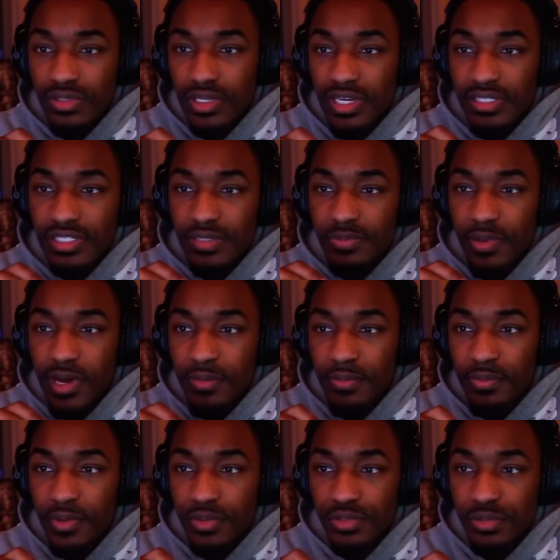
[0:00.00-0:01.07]
on like Depop
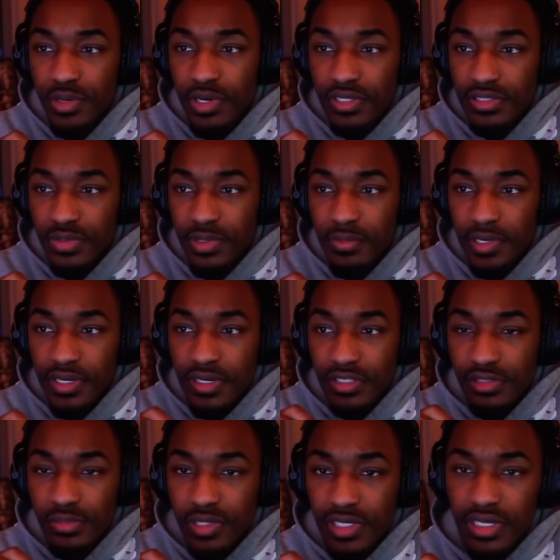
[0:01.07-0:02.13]
and Postmark is a way to make
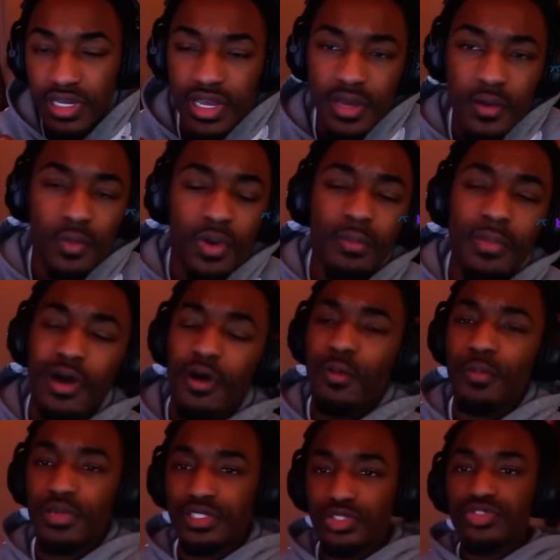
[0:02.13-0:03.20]
extra money. One of my
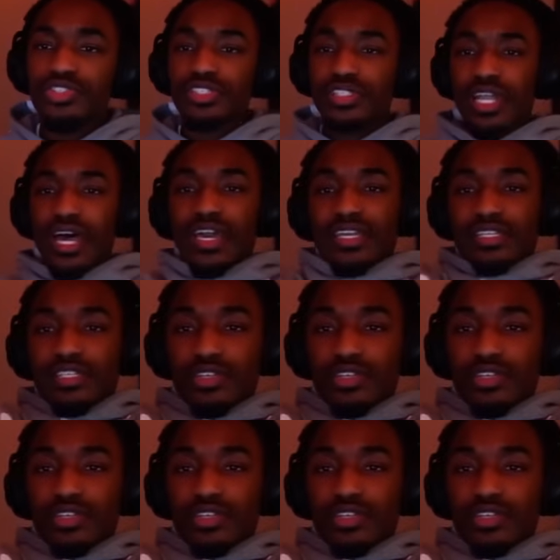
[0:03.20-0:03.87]
homies used to like